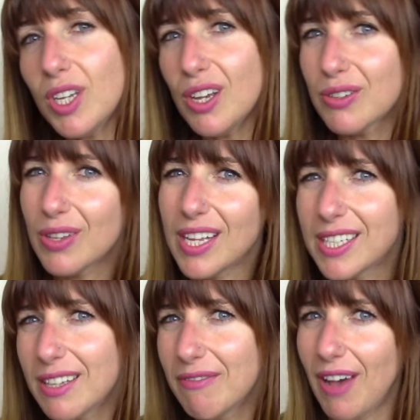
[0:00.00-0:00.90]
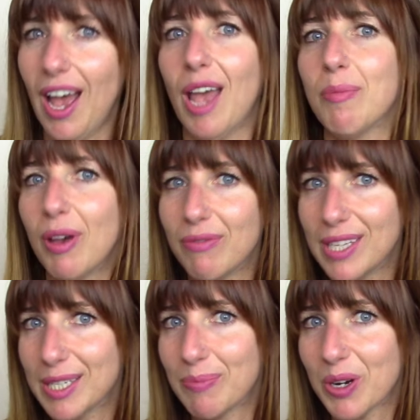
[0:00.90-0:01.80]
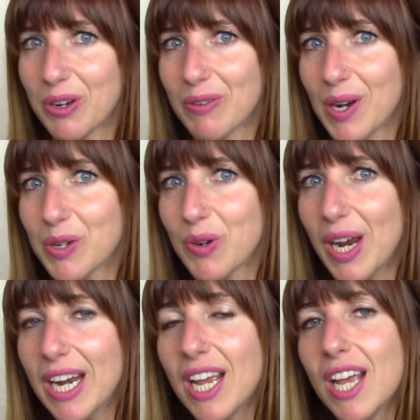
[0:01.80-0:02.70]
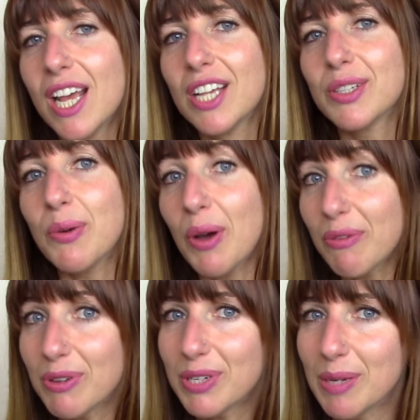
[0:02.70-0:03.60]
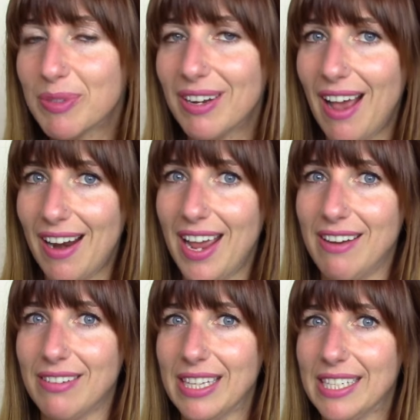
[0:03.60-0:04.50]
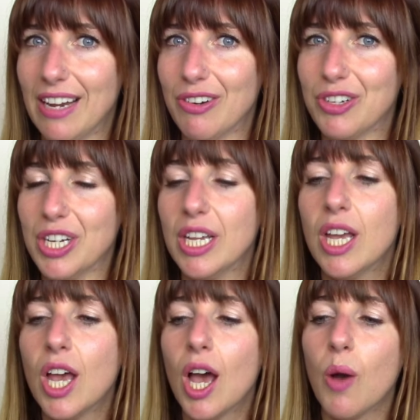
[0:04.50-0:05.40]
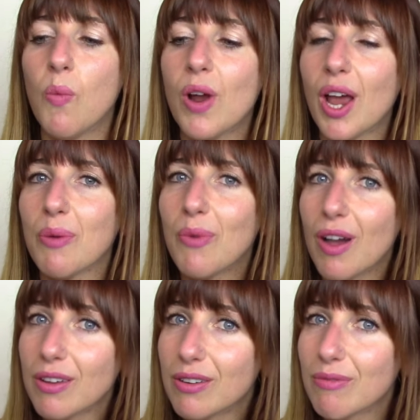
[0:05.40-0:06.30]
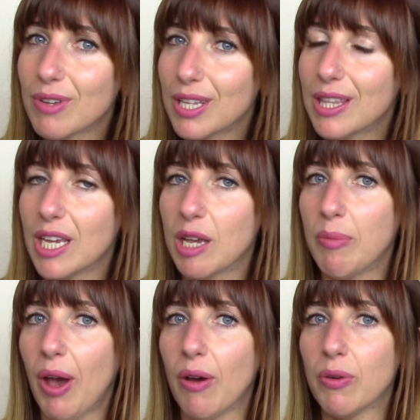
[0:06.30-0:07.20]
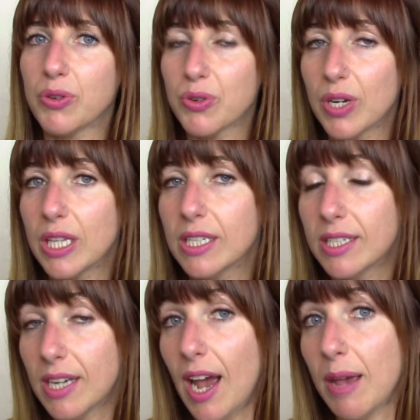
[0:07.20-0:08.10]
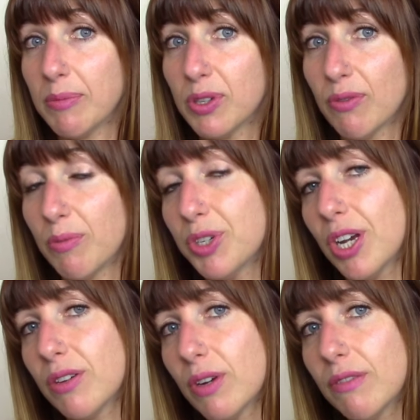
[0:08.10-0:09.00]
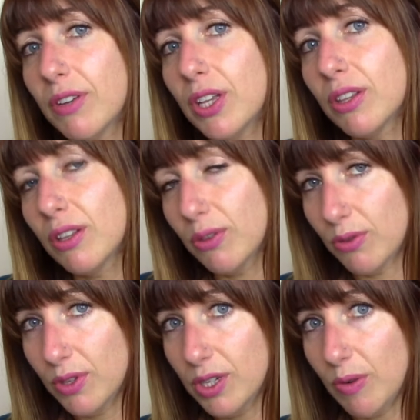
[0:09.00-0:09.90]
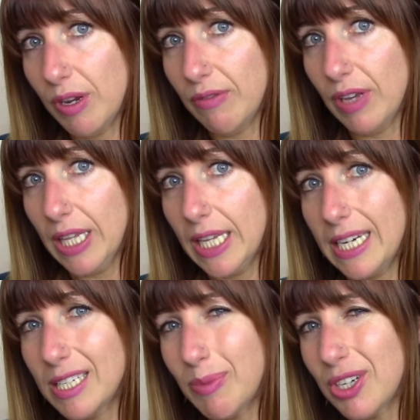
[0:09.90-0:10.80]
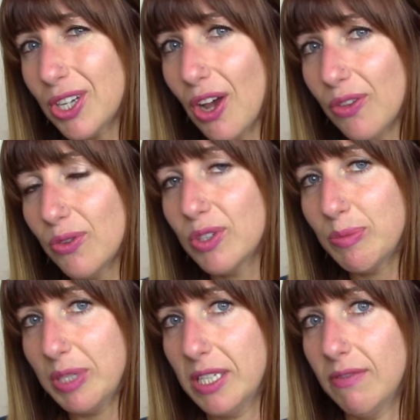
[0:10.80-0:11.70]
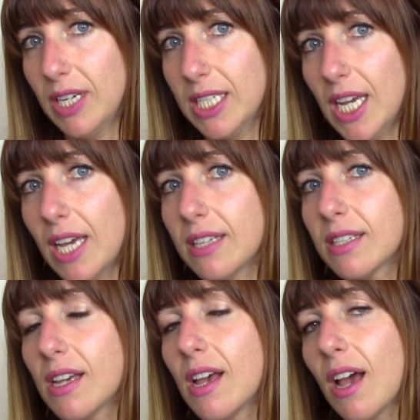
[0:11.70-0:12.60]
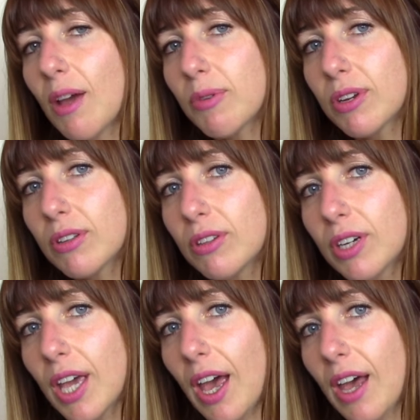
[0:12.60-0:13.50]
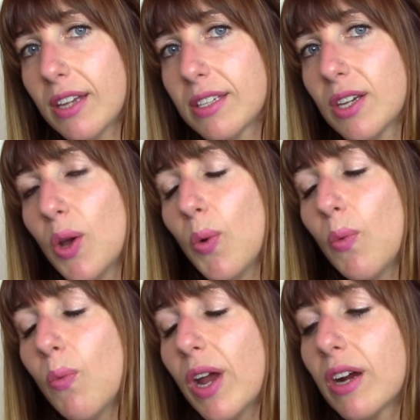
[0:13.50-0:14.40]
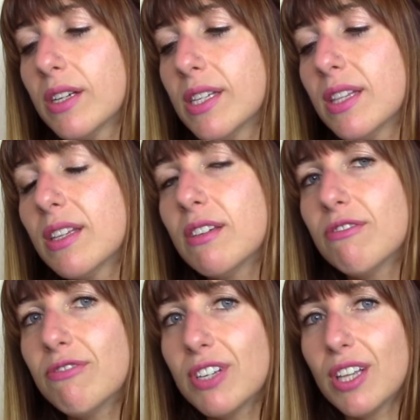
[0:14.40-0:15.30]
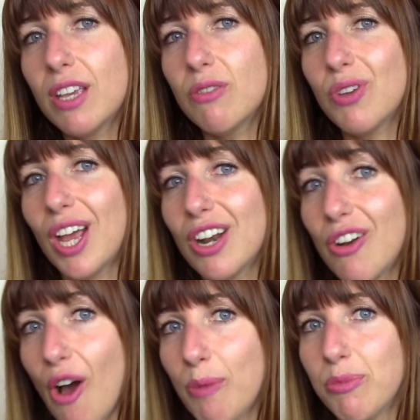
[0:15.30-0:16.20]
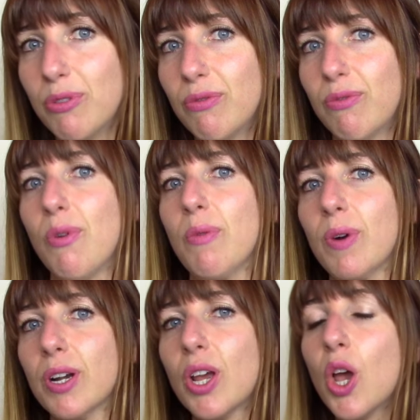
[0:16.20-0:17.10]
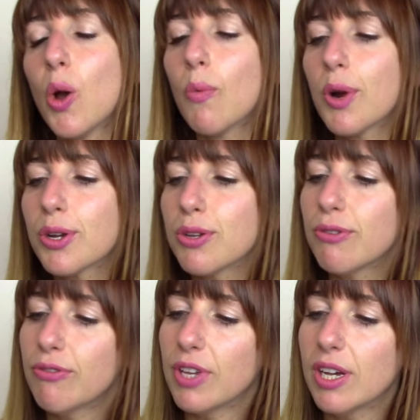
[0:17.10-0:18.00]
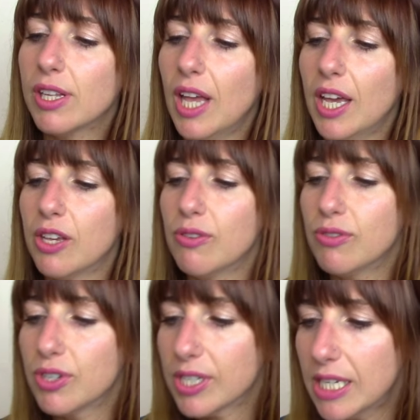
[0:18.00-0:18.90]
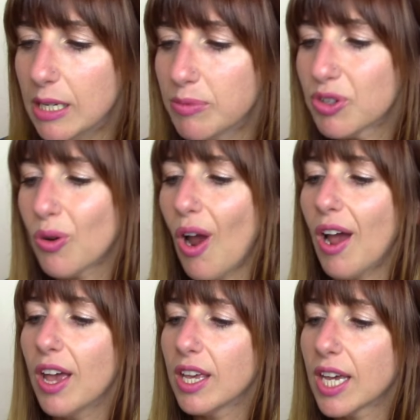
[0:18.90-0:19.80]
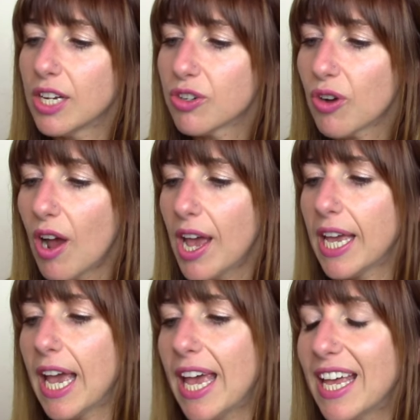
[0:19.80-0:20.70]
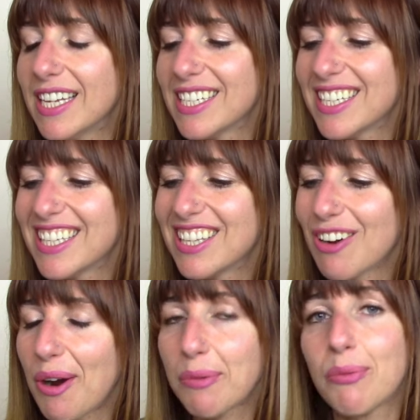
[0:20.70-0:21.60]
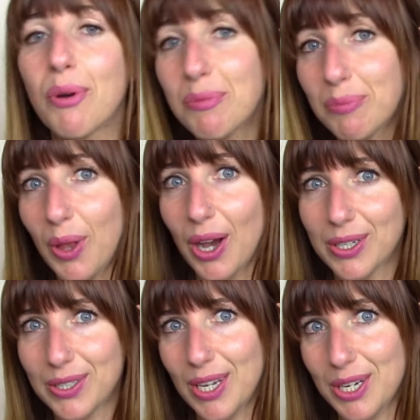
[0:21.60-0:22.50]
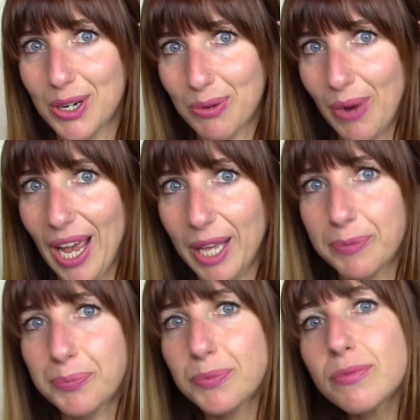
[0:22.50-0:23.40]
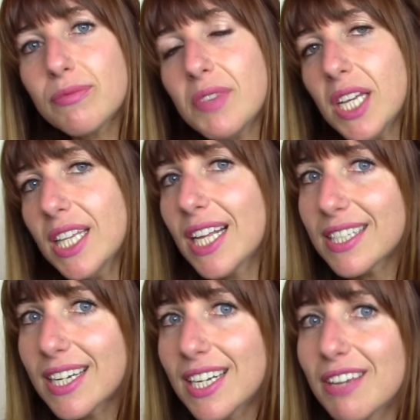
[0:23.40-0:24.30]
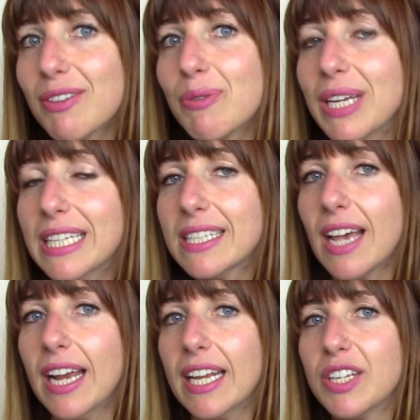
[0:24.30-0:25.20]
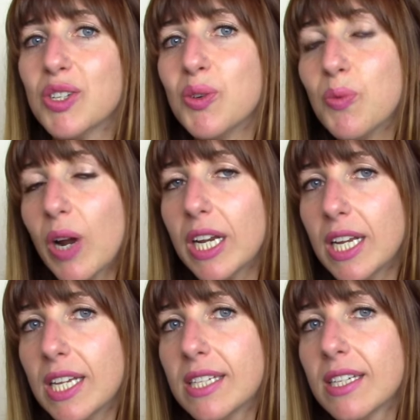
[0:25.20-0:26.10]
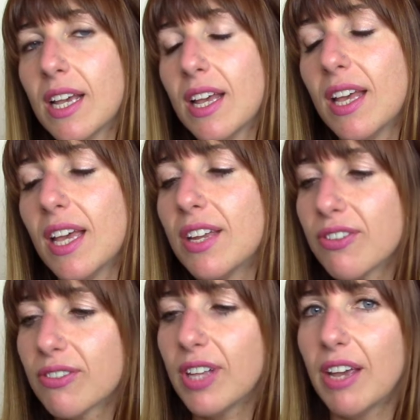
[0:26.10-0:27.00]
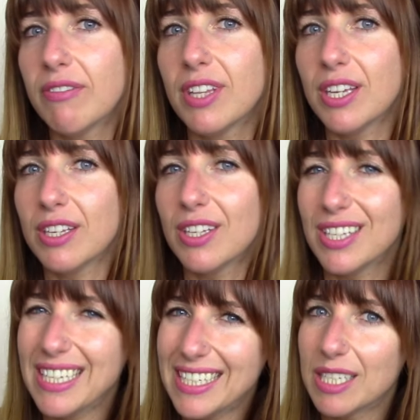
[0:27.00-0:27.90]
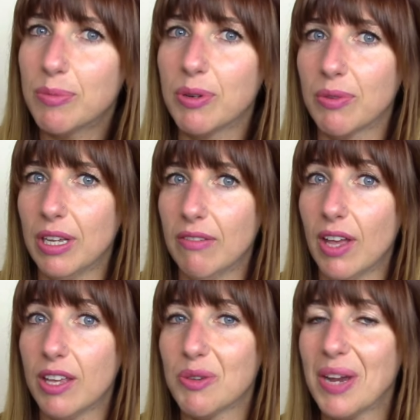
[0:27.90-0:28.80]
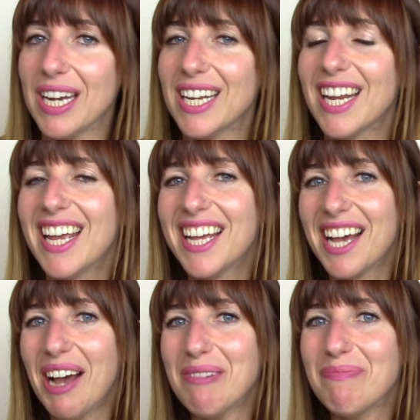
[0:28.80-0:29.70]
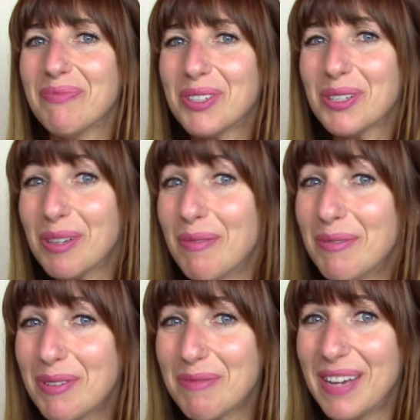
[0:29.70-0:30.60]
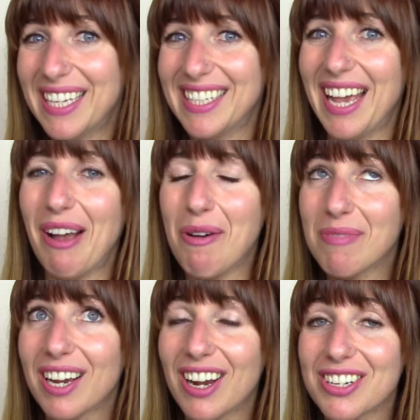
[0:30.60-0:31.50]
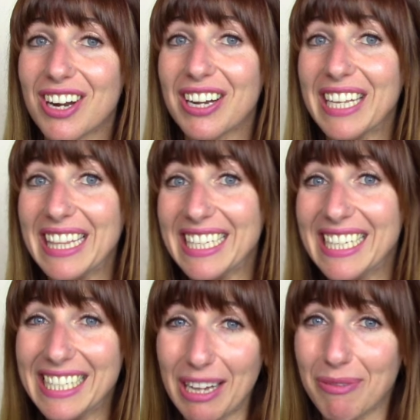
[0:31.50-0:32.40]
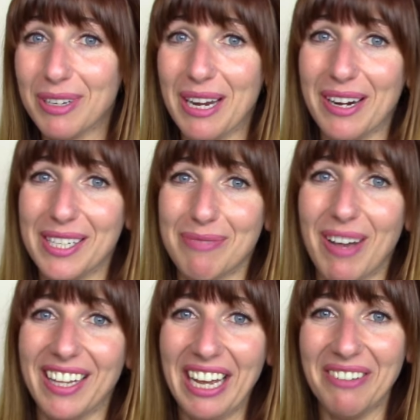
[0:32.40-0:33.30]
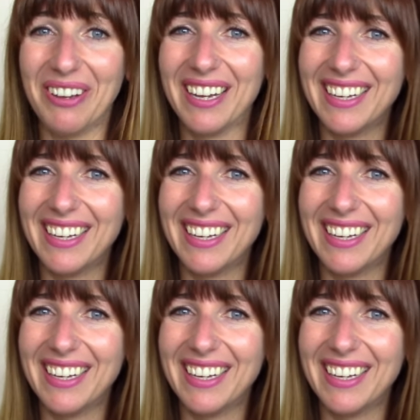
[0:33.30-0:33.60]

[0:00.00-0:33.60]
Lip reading: So that's the vibe of this Mercury retrograde. So a few tips on how to handle this energy. What I want you to really think about during this time, so from January 5th through the 25th, and especially on those specific days, I want you to look at, where is it that you feel like you cannot move forward? Where do you feel like you just keep trying and trying and there are roadblocks in your way? That's going to give you insight into what it is in your life that needs to be reevaluated. So some of you may say, oh my gosh, Shauna, like this is several areas of my life.